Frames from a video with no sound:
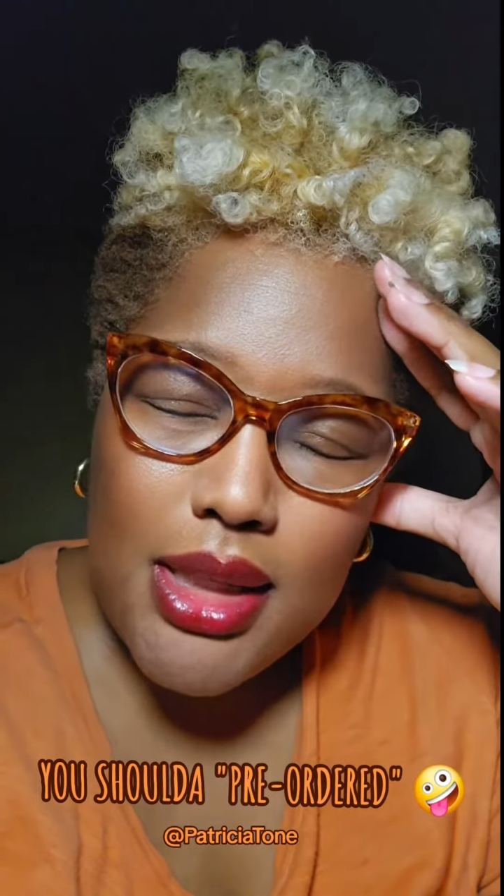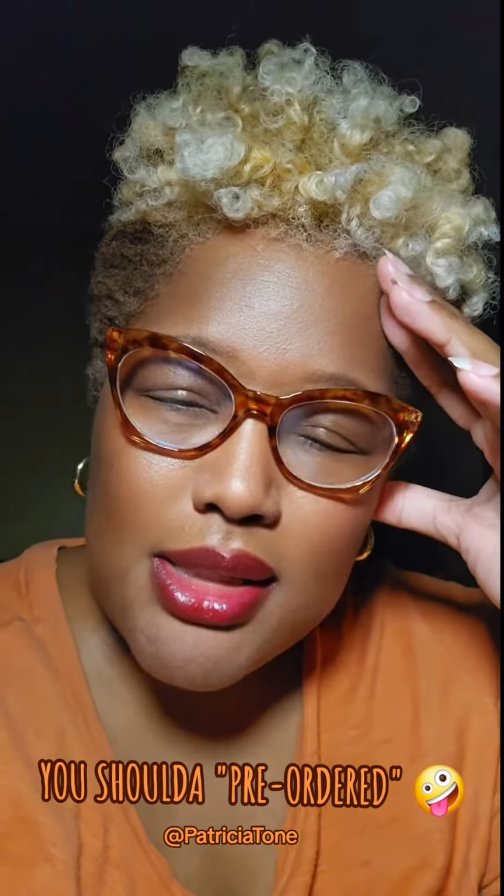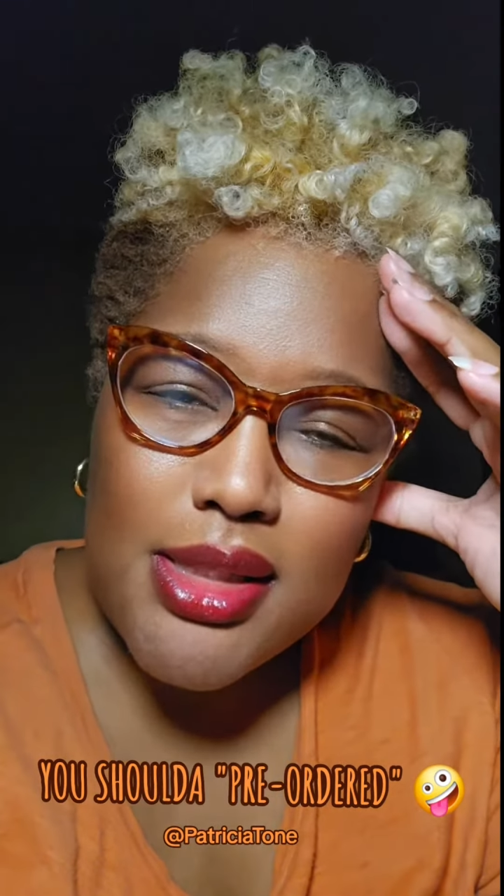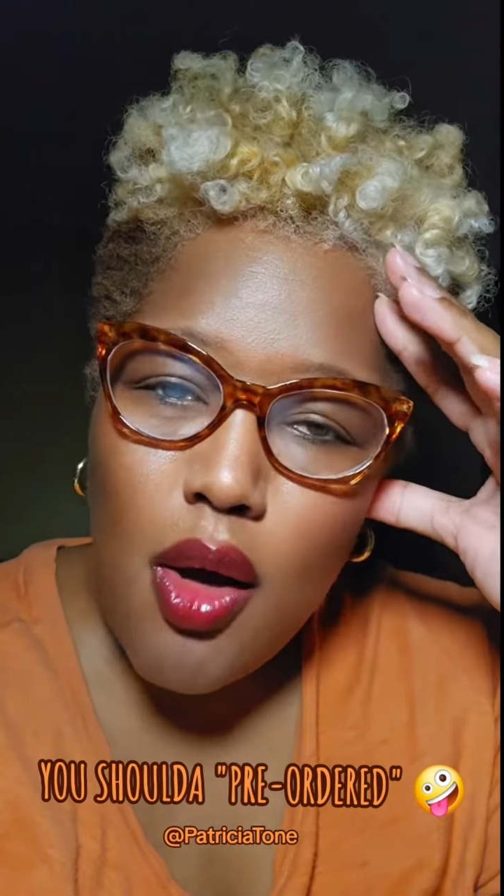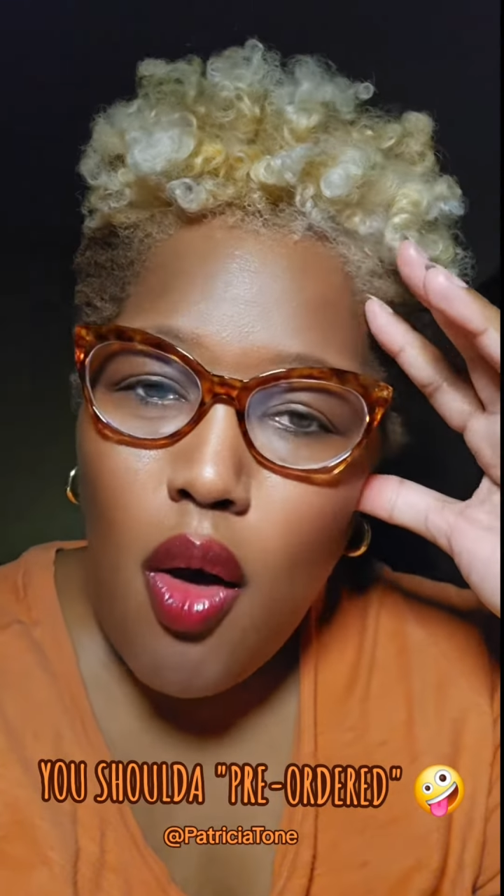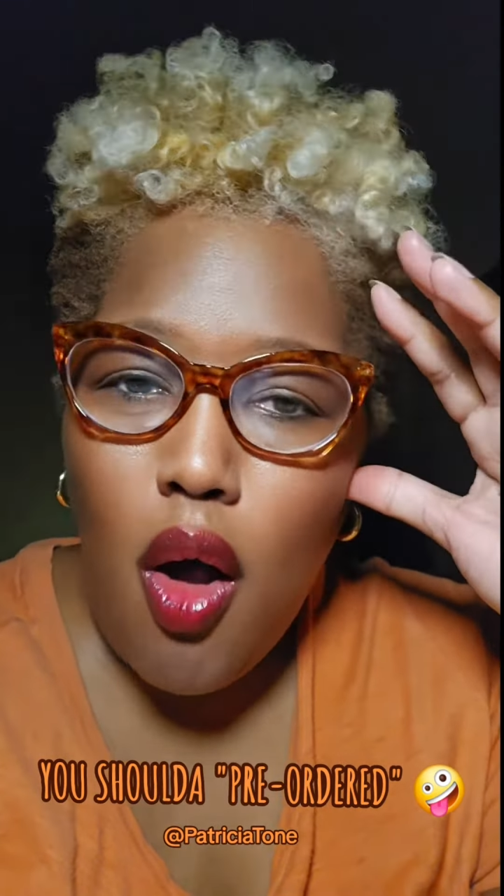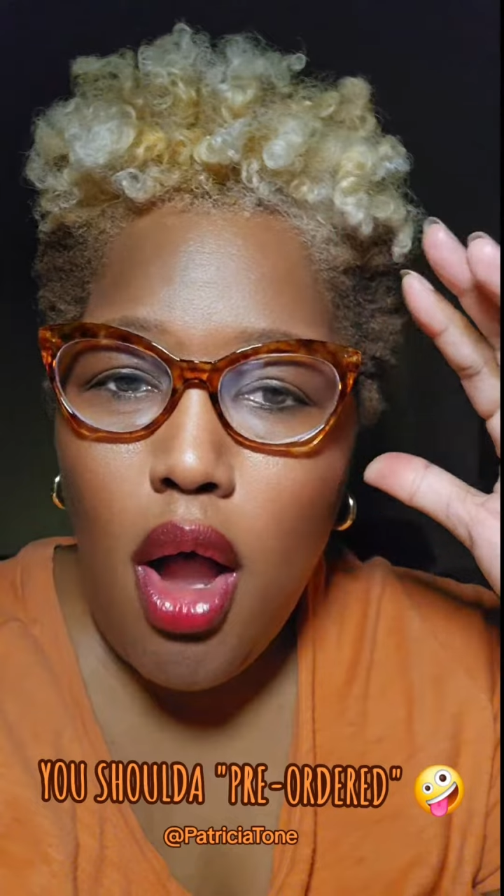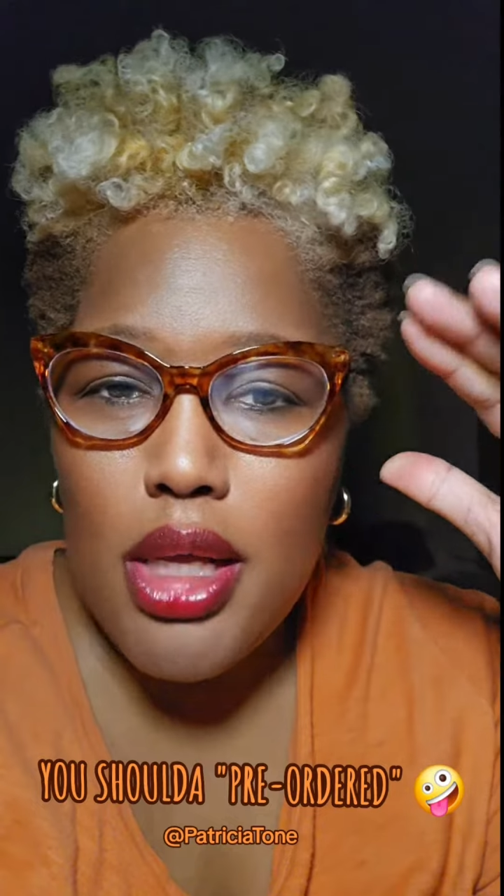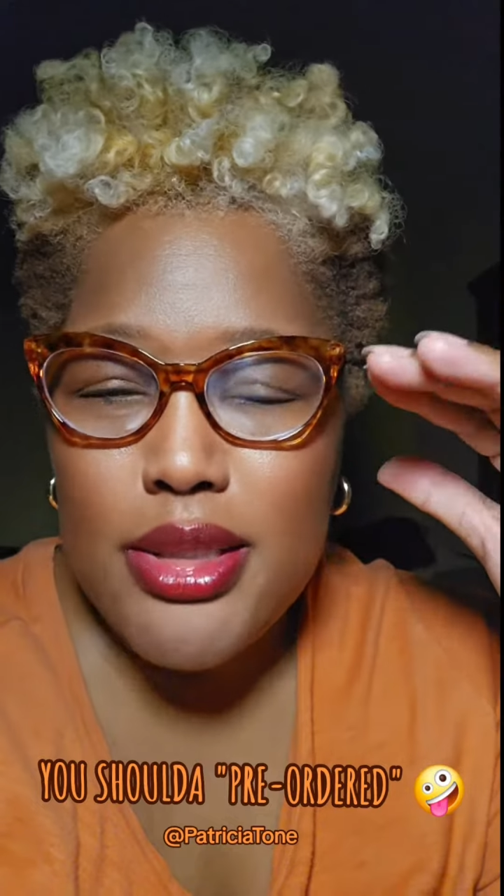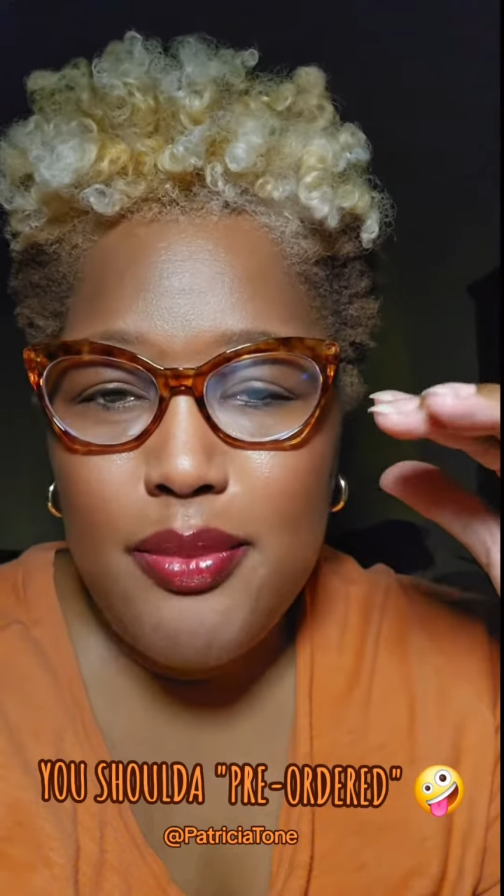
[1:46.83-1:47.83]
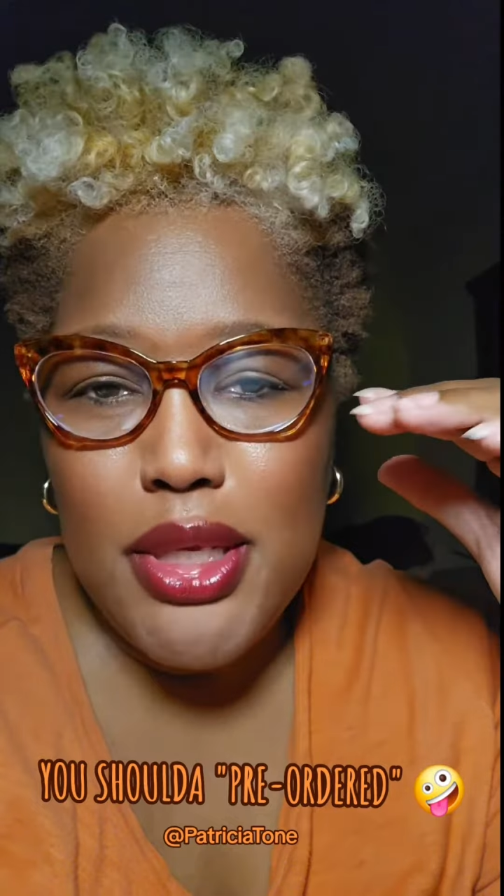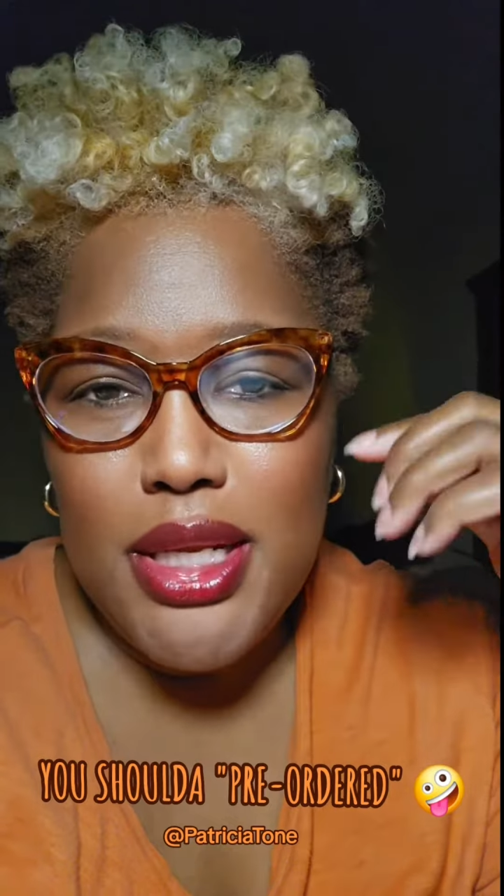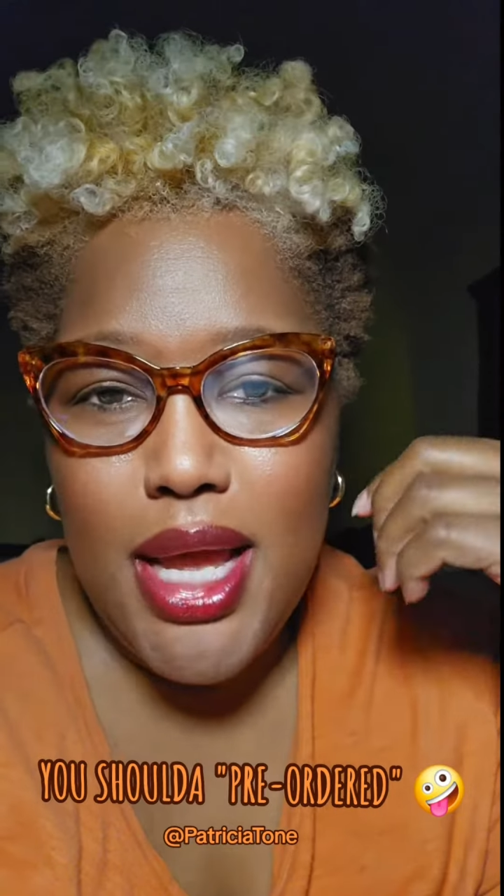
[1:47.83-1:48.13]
It's so hard to be